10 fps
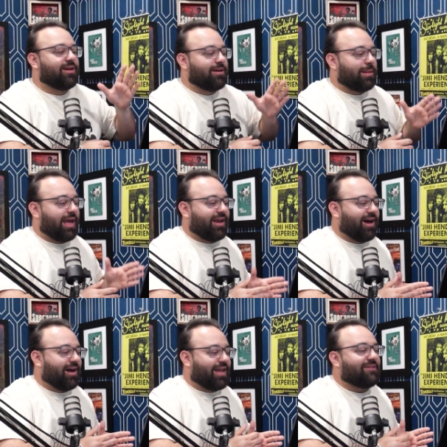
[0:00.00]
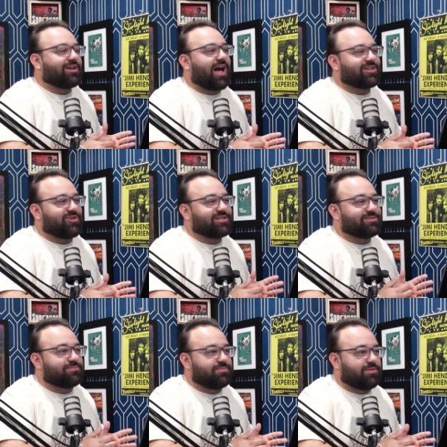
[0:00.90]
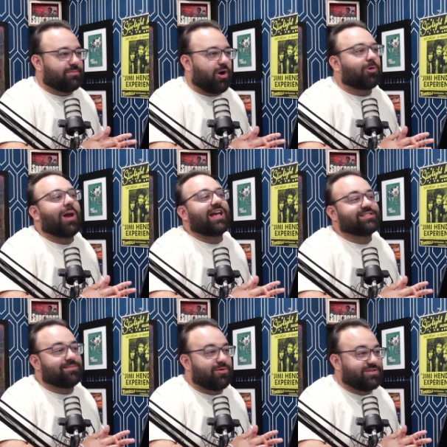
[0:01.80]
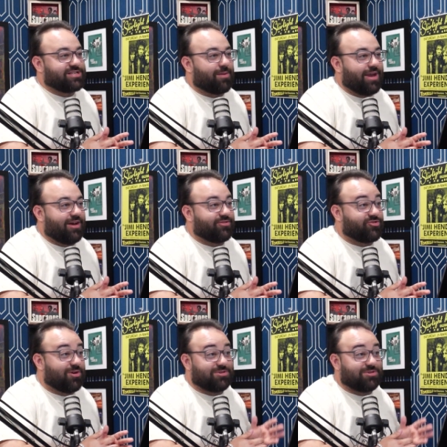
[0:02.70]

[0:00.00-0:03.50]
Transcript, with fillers: Like Kevin Costner has the Horizon movies coming out this year,